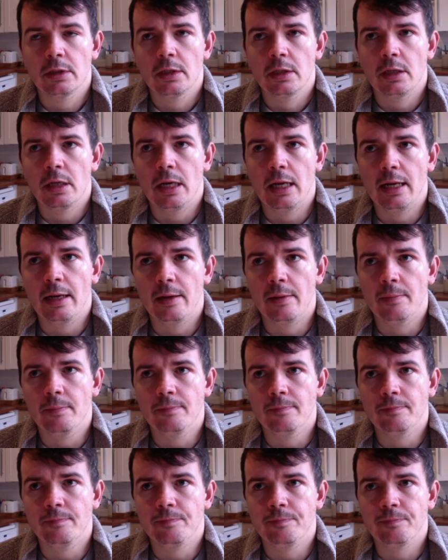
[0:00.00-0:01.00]

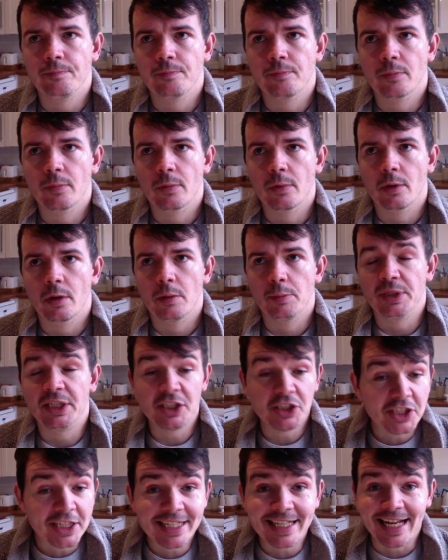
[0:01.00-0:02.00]
because
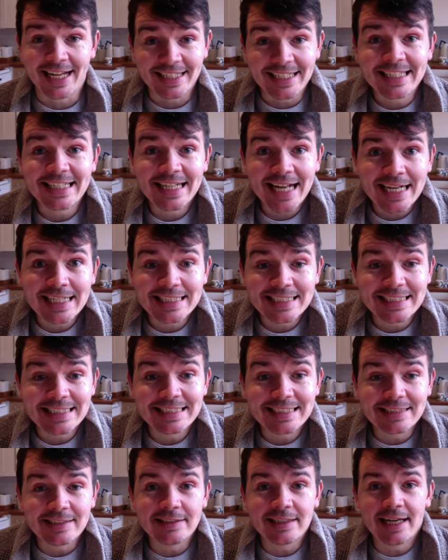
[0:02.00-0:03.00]
you can actually
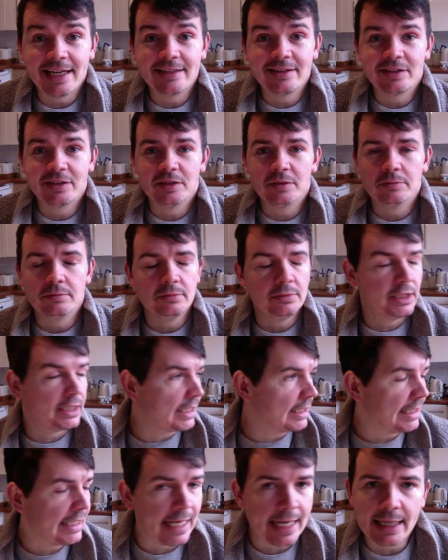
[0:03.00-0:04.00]
still get them. You can
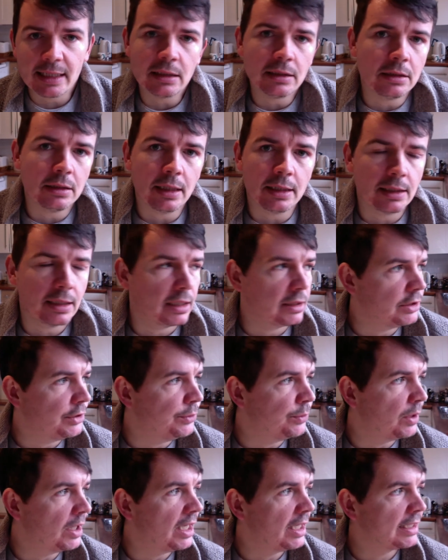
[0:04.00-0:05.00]
get a new
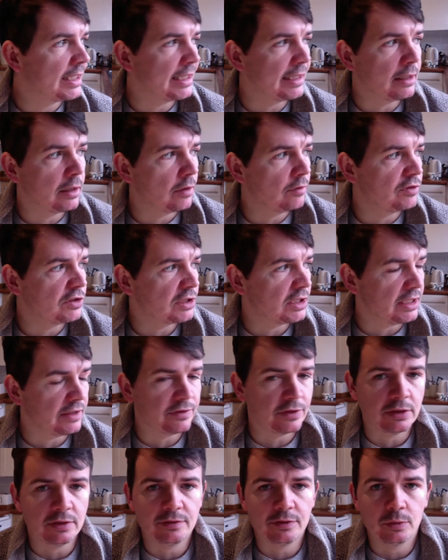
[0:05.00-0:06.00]
Airking, obviously,
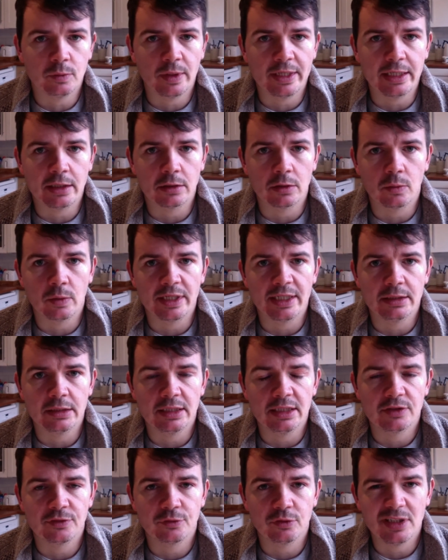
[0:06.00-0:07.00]
if you wait on a waiting
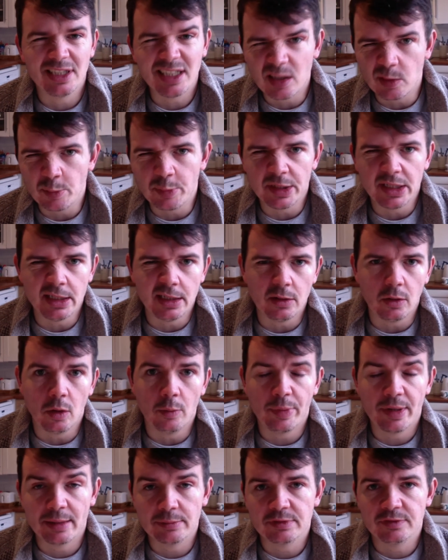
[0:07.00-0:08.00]
list for a little bit, or
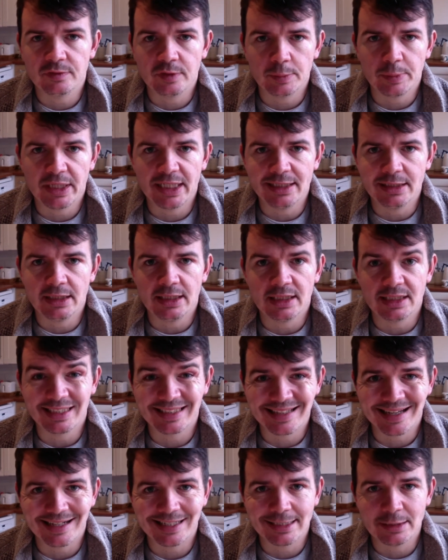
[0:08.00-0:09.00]
perhaps if you pay a little
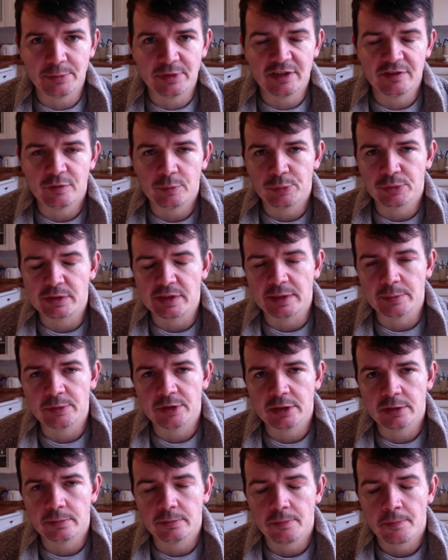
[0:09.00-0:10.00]
tiny bit of a
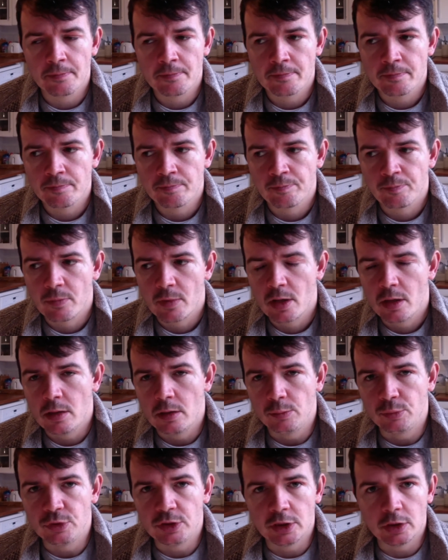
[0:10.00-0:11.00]
premium.
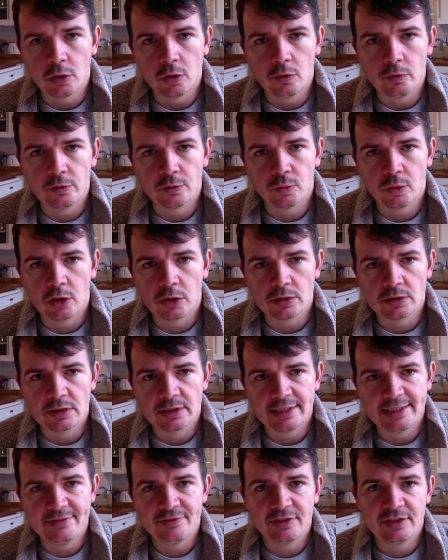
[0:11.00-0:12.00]
But the older ones,
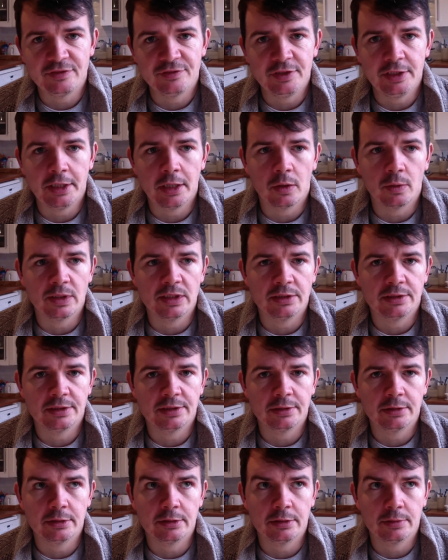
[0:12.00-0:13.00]
even if you go
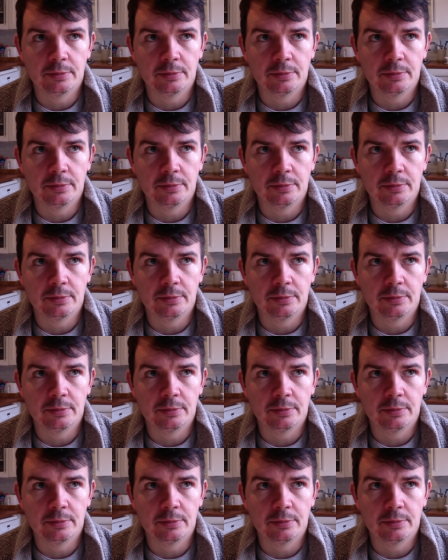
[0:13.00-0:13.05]
into